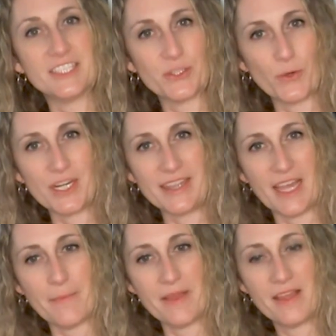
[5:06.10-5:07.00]
sorting
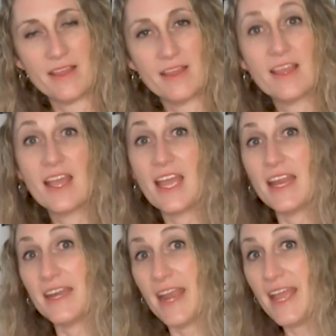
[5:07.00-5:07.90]
them.
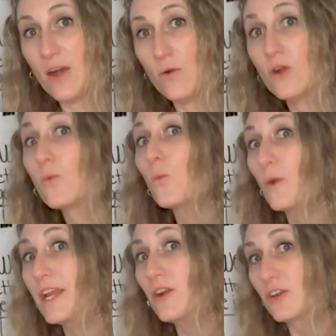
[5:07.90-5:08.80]
now
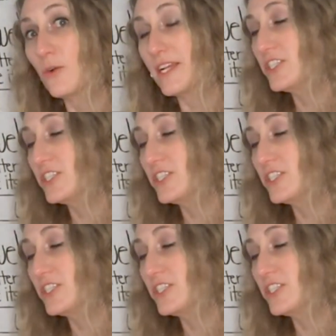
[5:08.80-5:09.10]
we are going